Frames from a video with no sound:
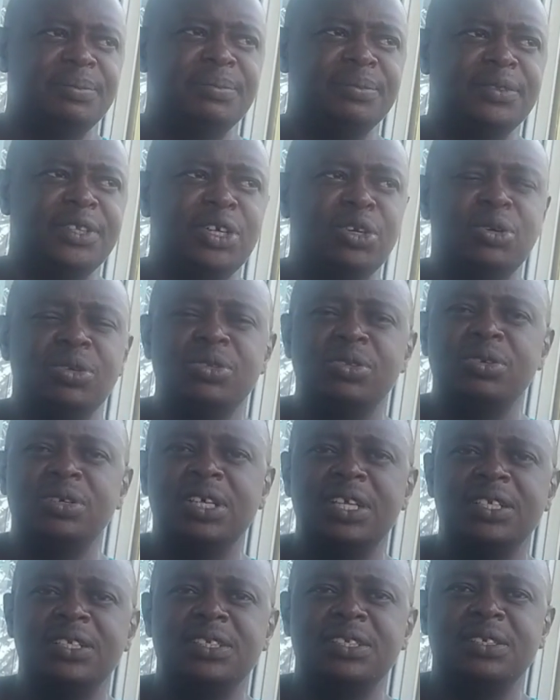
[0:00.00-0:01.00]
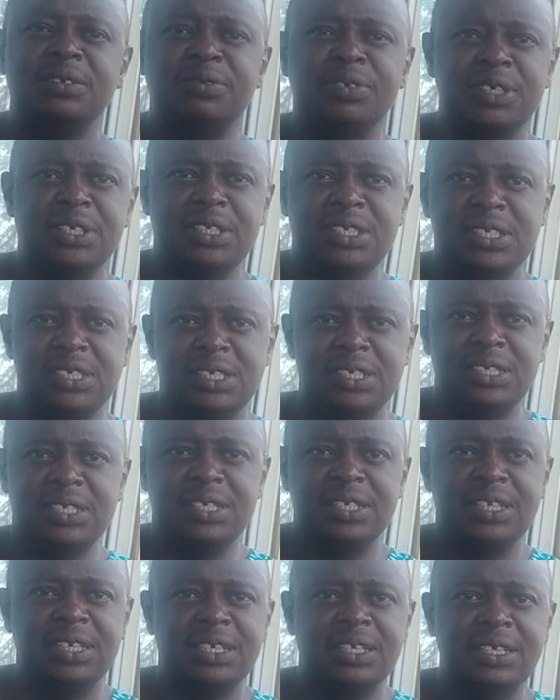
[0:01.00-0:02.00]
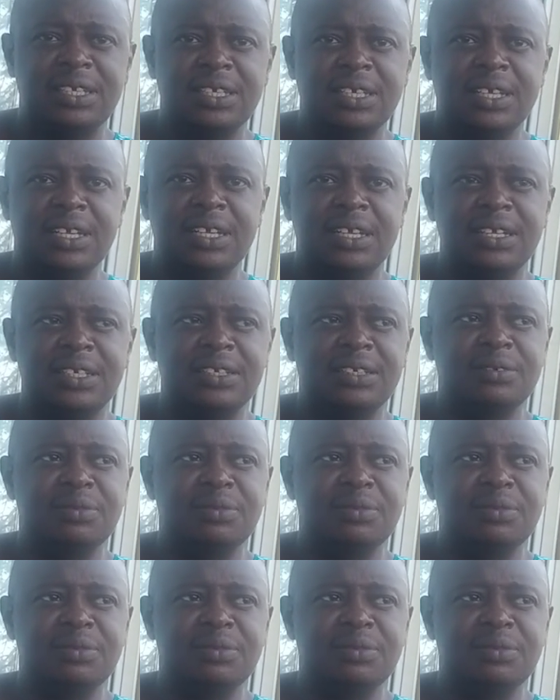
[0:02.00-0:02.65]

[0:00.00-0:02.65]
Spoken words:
they also get infected, and